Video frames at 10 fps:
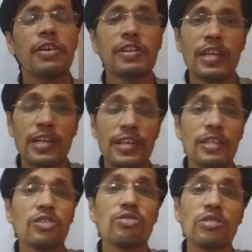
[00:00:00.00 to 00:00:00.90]
fan that he
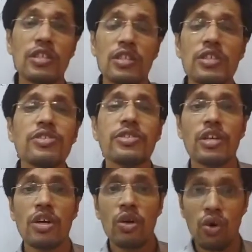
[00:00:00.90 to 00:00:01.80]
used in his
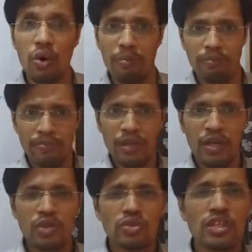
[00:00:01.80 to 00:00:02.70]
home.
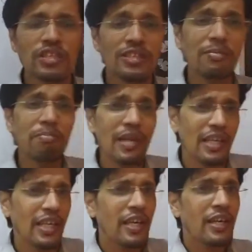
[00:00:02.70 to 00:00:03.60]
So he
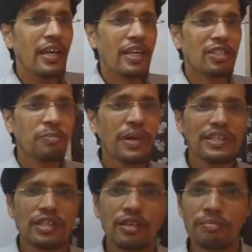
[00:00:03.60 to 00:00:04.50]
simply
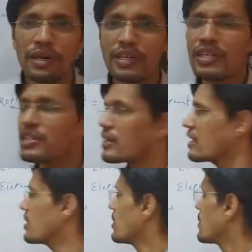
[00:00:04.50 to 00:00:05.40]
expected or predicted